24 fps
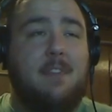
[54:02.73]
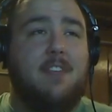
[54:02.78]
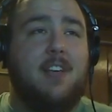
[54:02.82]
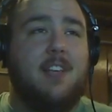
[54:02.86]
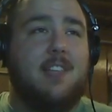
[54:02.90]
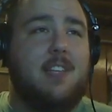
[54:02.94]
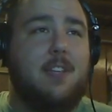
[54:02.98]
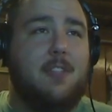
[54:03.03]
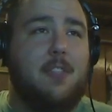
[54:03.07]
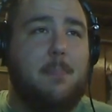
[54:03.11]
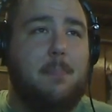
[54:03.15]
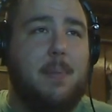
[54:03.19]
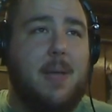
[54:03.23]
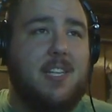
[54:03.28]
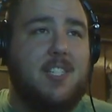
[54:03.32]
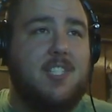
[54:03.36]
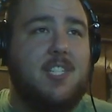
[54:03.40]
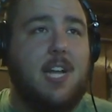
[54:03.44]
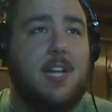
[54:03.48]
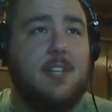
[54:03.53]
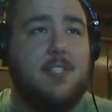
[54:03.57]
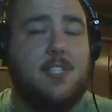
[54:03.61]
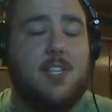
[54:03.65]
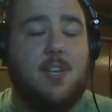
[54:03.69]
like they're the best
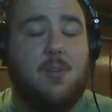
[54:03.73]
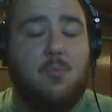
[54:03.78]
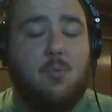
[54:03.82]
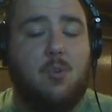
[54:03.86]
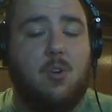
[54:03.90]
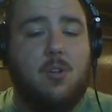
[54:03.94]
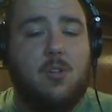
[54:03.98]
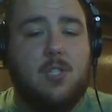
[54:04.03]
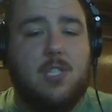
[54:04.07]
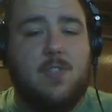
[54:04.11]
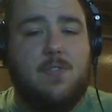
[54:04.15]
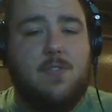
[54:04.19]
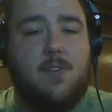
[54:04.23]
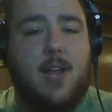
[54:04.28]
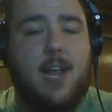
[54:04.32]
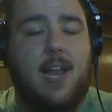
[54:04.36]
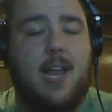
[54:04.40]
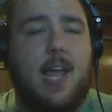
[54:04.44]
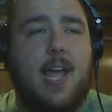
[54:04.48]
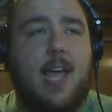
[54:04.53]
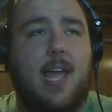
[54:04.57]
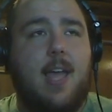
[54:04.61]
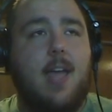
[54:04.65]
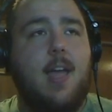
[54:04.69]
chances at Worlds for
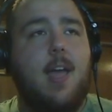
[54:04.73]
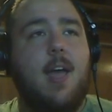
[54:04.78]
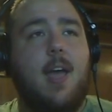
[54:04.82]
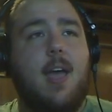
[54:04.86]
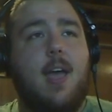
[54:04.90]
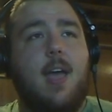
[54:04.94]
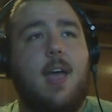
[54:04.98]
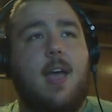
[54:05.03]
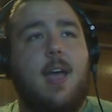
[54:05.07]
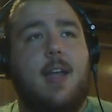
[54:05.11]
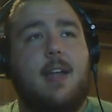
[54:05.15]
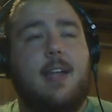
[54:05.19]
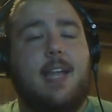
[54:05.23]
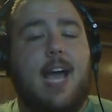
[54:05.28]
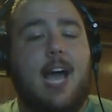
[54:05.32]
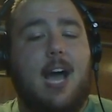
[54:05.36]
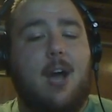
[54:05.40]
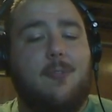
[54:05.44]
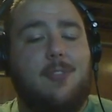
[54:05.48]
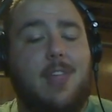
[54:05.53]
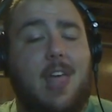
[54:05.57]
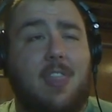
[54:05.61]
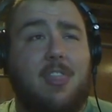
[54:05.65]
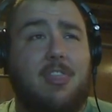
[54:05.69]
NA.
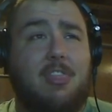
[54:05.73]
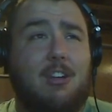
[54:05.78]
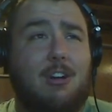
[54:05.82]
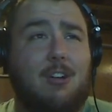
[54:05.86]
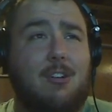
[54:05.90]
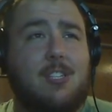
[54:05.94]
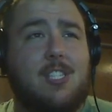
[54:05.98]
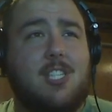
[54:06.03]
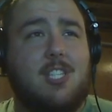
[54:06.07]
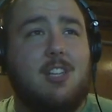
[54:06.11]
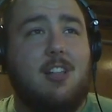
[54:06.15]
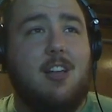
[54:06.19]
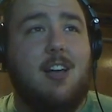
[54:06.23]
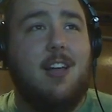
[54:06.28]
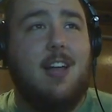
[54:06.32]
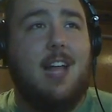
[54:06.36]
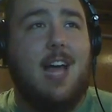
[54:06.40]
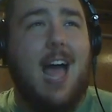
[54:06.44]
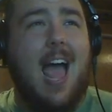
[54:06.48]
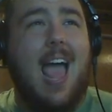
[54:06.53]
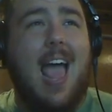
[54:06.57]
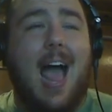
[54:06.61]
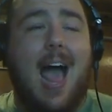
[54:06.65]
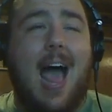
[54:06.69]
Now, that third slot,
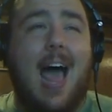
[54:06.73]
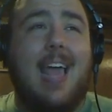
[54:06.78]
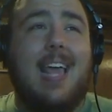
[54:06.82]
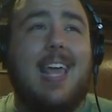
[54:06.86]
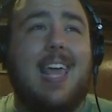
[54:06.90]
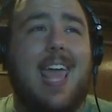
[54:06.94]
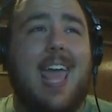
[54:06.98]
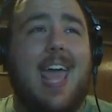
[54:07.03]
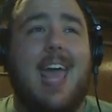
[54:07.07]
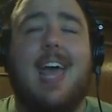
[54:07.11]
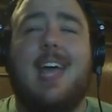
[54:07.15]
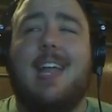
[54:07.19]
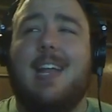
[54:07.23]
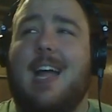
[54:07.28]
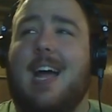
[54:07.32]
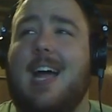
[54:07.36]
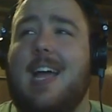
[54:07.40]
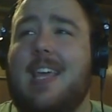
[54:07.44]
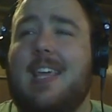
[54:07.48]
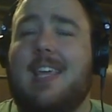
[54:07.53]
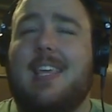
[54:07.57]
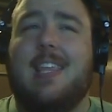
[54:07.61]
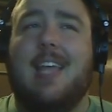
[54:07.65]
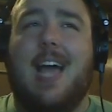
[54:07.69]
I can't
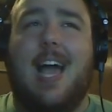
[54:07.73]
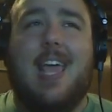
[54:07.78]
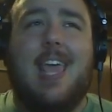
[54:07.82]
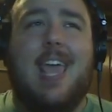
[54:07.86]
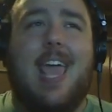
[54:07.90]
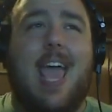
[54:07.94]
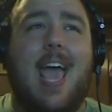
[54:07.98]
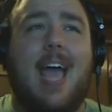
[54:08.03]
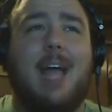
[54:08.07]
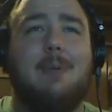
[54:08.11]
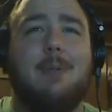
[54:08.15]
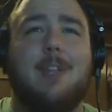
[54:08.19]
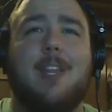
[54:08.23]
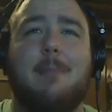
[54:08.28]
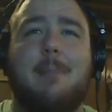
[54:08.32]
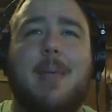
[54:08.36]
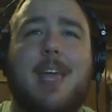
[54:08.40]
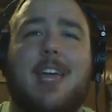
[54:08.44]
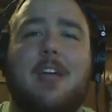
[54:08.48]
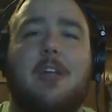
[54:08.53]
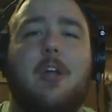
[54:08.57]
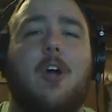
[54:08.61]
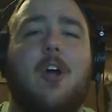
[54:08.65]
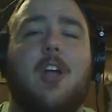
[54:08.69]
really
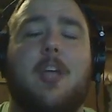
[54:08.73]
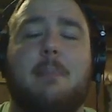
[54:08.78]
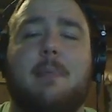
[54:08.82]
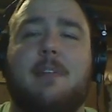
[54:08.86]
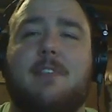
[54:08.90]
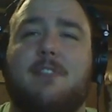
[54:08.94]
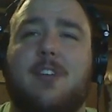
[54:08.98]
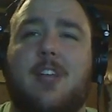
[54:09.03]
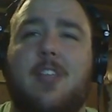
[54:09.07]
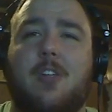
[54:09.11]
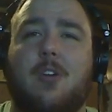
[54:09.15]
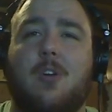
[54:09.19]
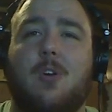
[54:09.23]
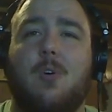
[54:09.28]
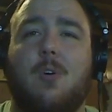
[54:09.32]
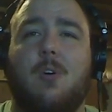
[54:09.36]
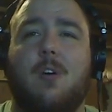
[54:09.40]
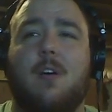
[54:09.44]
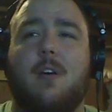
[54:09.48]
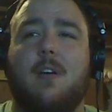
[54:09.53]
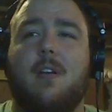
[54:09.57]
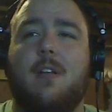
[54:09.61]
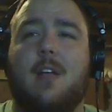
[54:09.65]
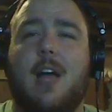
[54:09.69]
make an argument for either
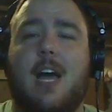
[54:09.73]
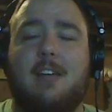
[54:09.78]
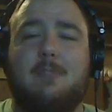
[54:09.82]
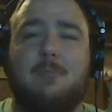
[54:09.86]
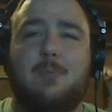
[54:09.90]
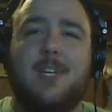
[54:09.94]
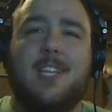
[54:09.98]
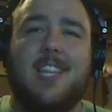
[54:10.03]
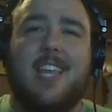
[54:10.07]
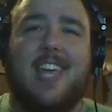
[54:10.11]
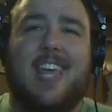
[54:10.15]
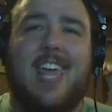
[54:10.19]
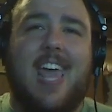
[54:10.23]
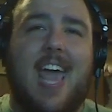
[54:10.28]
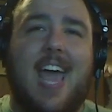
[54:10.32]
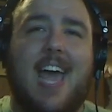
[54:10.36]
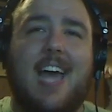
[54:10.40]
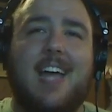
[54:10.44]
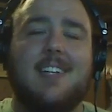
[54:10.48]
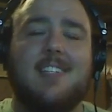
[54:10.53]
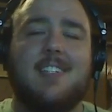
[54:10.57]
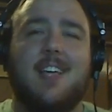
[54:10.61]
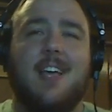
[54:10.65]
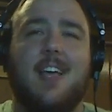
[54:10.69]
or. I really
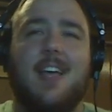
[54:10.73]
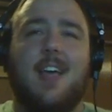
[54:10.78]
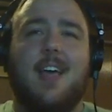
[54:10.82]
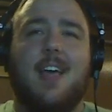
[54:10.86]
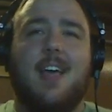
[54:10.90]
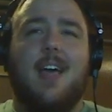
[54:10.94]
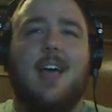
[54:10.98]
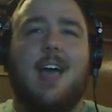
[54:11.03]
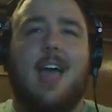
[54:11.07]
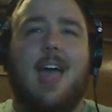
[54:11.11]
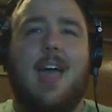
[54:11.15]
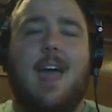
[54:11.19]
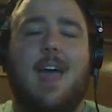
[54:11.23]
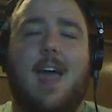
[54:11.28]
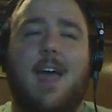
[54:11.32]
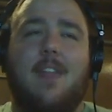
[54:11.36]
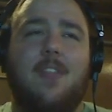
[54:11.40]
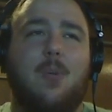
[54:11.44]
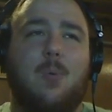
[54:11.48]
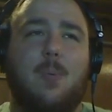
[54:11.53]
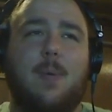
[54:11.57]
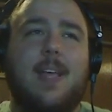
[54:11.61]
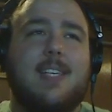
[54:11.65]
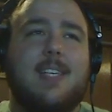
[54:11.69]
can't.
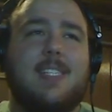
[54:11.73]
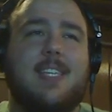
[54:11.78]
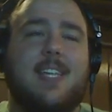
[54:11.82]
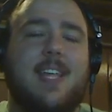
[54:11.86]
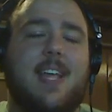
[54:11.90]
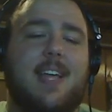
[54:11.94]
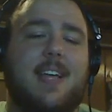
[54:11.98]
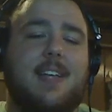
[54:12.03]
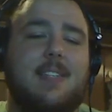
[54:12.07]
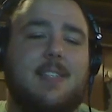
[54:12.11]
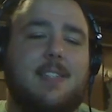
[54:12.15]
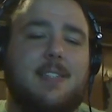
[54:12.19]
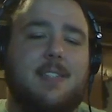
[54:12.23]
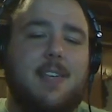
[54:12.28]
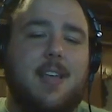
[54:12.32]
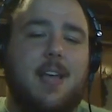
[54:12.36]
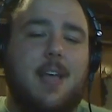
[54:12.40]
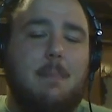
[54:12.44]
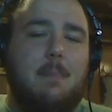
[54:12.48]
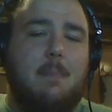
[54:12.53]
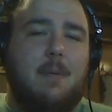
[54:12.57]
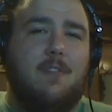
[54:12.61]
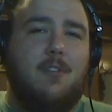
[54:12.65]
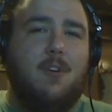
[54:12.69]
And the reason is,
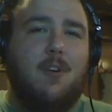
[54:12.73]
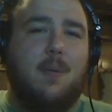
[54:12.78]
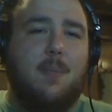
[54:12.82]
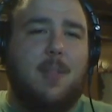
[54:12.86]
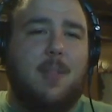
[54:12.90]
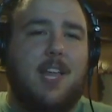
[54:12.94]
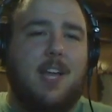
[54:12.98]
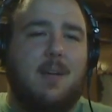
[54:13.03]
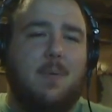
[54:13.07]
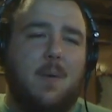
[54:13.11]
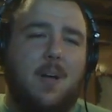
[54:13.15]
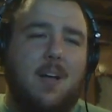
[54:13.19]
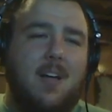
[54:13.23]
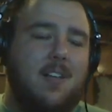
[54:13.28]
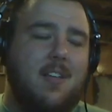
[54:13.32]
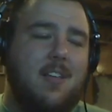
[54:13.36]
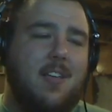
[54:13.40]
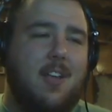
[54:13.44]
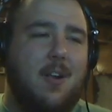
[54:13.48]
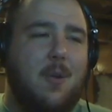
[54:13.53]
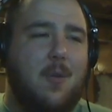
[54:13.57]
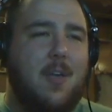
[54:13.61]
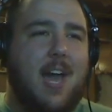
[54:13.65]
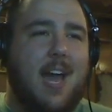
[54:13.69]
before you'd be like, well,
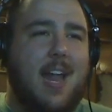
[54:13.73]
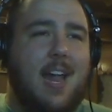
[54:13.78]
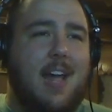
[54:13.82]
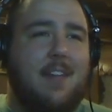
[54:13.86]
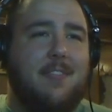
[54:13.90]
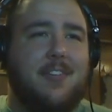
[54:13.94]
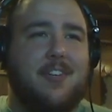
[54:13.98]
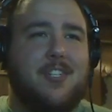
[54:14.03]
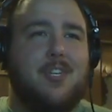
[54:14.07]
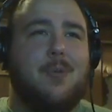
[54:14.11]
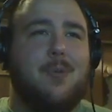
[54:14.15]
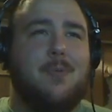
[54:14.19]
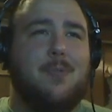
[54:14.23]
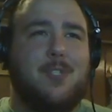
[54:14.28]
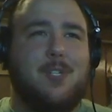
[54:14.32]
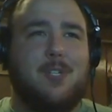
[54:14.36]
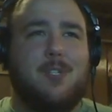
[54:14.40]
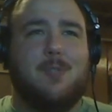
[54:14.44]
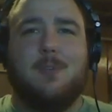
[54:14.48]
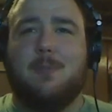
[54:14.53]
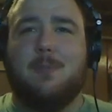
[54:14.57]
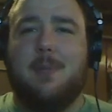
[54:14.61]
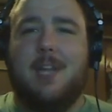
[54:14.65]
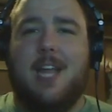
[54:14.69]
you kind of have to choose. You're
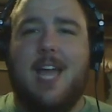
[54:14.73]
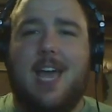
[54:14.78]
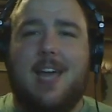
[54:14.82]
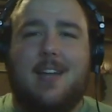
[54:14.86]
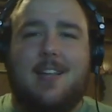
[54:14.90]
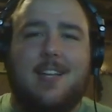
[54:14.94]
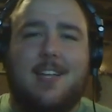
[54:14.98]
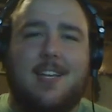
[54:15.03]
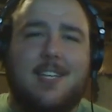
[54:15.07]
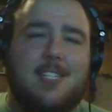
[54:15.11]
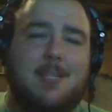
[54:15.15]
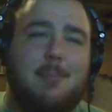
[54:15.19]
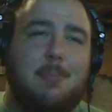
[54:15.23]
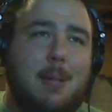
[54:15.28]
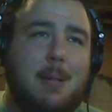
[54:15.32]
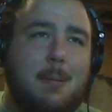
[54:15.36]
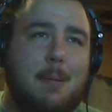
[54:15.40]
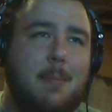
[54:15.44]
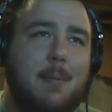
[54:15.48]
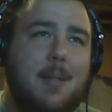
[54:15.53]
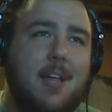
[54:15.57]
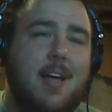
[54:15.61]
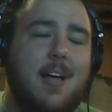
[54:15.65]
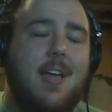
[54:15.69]
supposed to be an analyst,
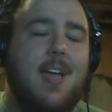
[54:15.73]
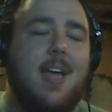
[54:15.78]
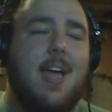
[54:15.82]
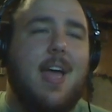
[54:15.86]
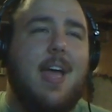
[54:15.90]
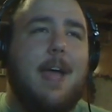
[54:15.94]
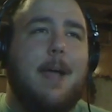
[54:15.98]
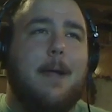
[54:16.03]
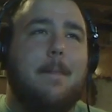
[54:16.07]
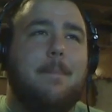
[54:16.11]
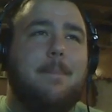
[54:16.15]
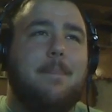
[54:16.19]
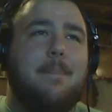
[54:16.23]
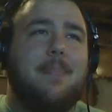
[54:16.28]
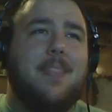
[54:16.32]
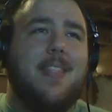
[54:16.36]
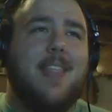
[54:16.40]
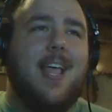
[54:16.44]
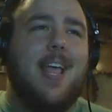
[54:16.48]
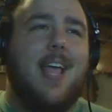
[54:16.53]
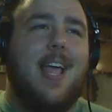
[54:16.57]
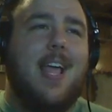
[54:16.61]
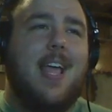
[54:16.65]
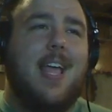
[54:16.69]
blah, blah, blah.
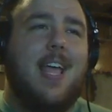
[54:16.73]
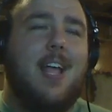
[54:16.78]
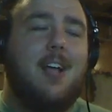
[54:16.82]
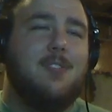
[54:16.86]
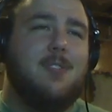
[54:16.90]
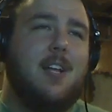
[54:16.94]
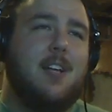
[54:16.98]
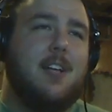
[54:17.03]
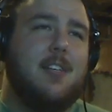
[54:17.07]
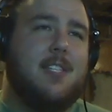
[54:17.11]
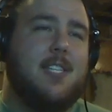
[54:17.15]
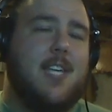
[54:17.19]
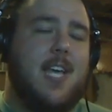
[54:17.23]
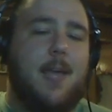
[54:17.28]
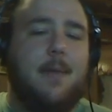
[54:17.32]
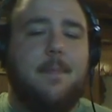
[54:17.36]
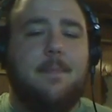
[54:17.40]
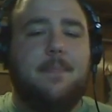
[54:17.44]
Here's what I'll say.